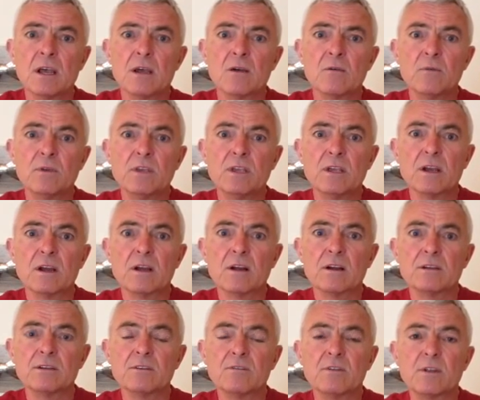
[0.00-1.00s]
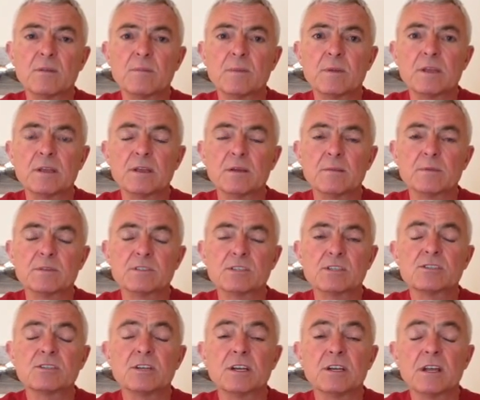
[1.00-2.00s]
we are developing a
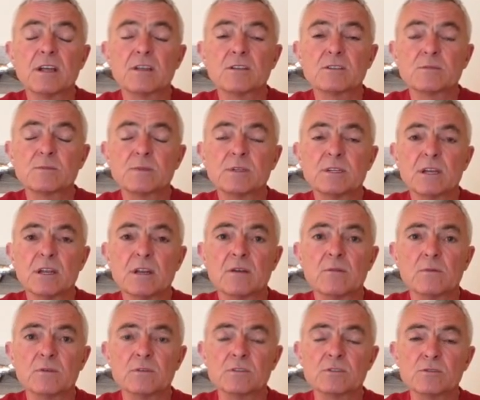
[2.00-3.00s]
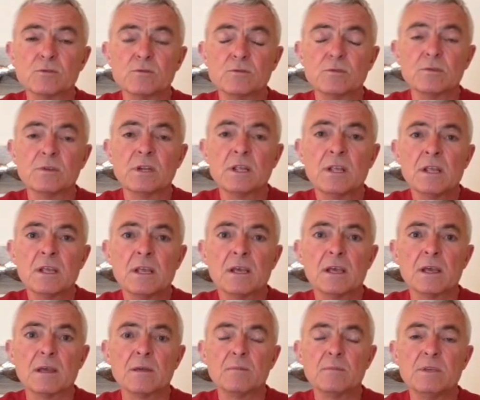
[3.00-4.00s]
position announcement and will soon
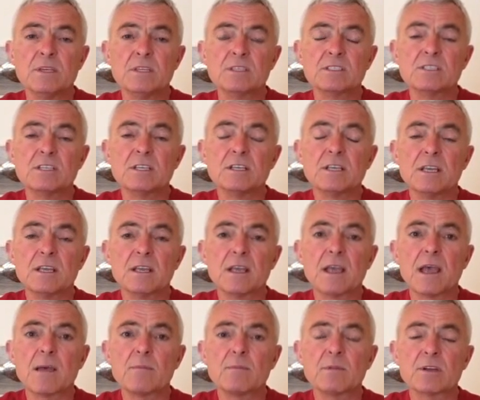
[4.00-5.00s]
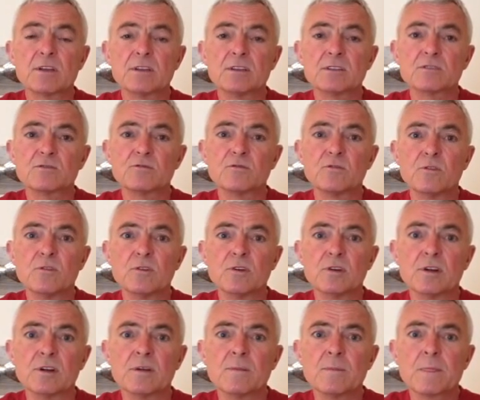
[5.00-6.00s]
be seeking applicants
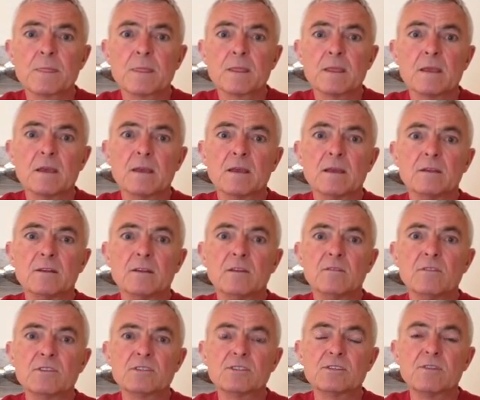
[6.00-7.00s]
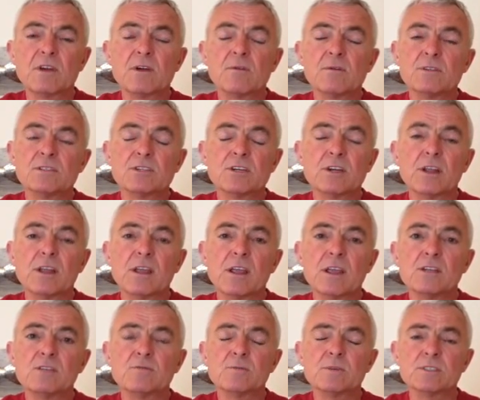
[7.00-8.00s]
for Division of Outreach and
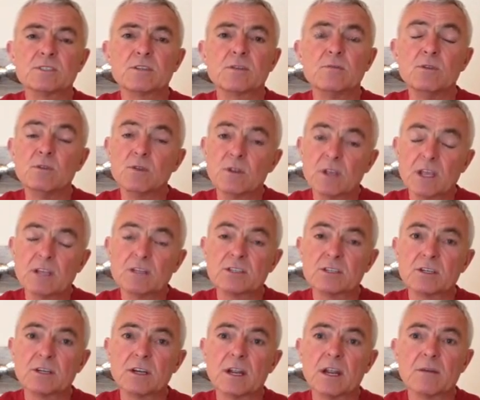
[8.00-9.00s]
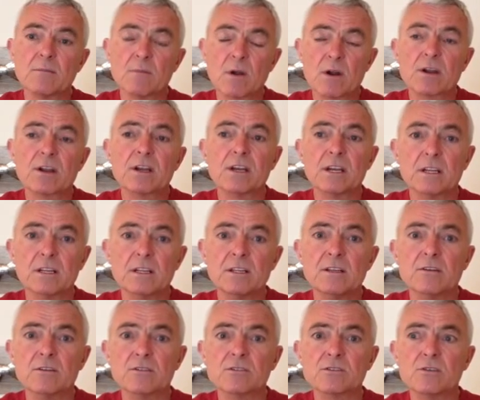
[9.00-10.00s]
Engagement's communication and marketing
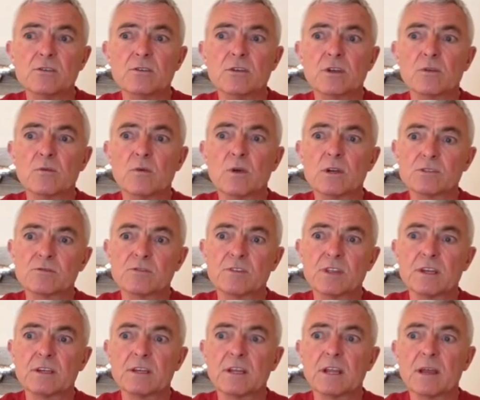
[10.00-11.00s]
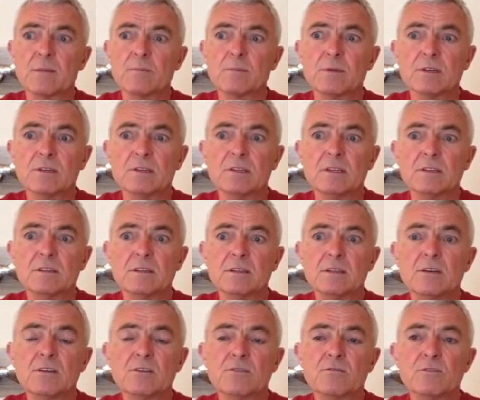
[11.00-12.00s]
leader. So you can watch for that to happen in
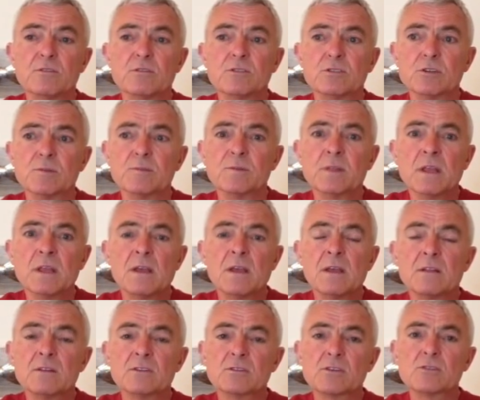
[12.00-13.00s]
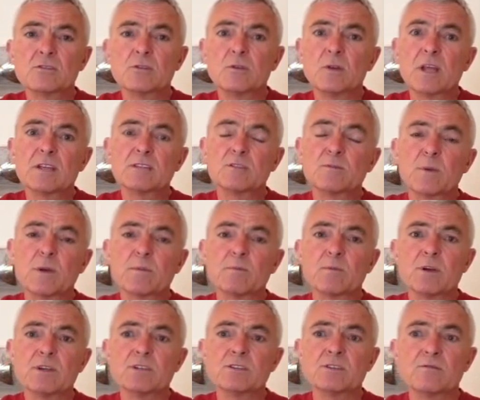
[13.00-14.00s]
the near future. There's also lots of
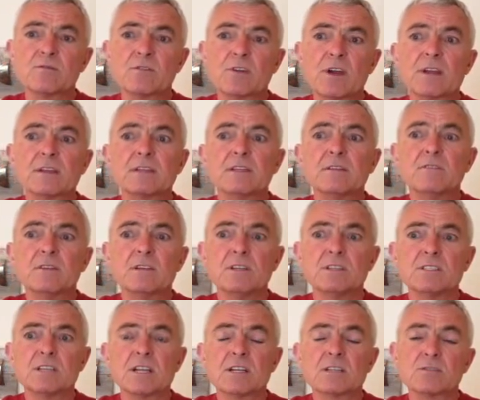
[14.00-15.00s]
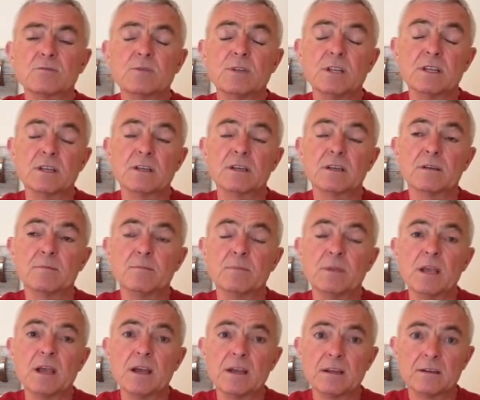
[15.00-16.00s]
preparation for activities next week.
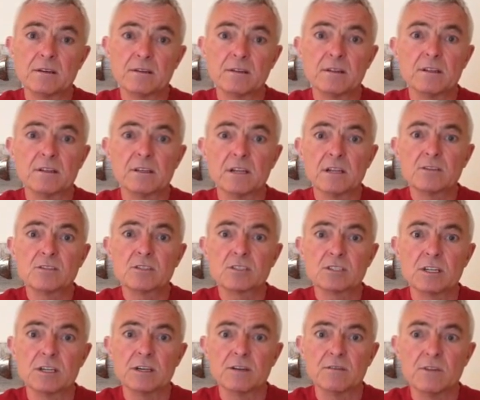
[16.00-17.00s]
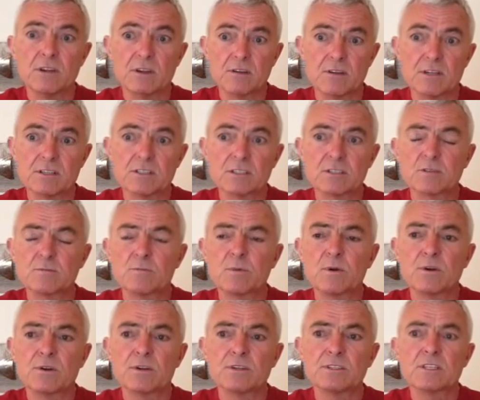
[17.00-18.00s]
Beyond the legislative hearings, as
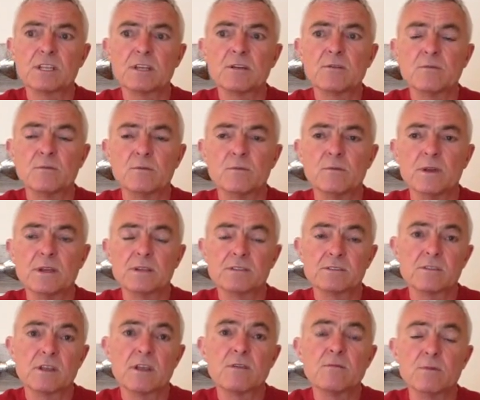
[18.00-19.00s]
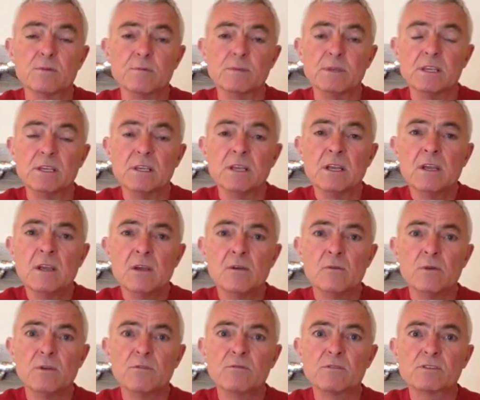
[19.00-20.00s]
important as they will be,
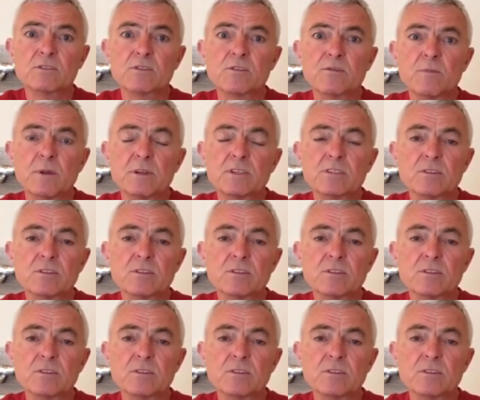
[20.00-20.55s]
we've reserved much